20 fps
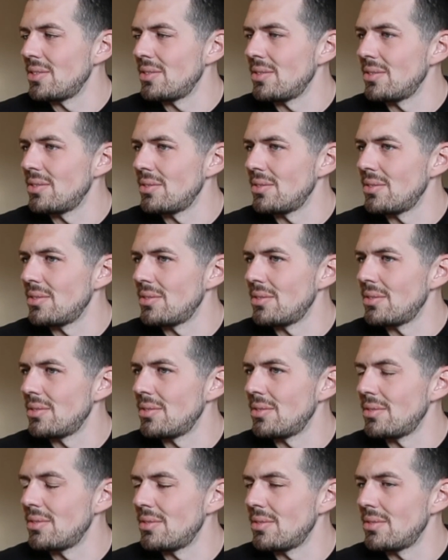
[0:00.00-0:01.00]

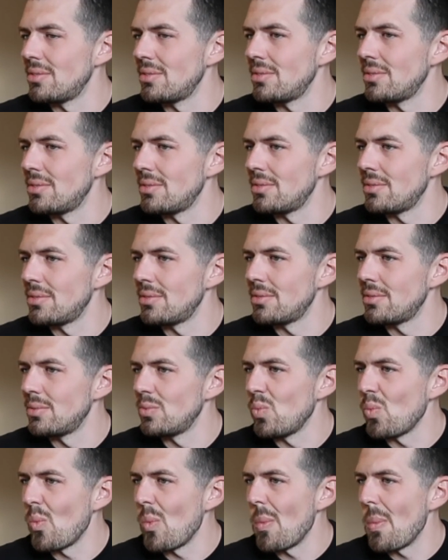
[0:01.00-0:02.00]

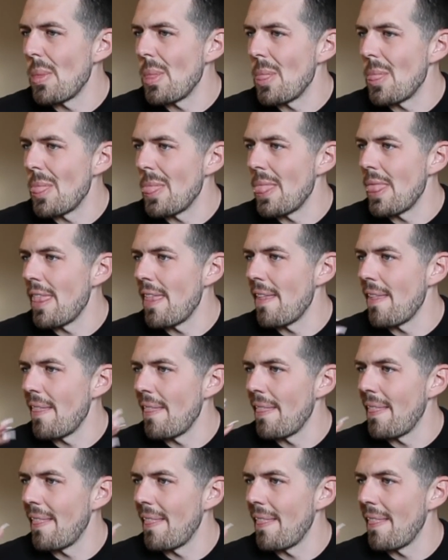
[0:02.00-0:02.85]
This person isn't speaking.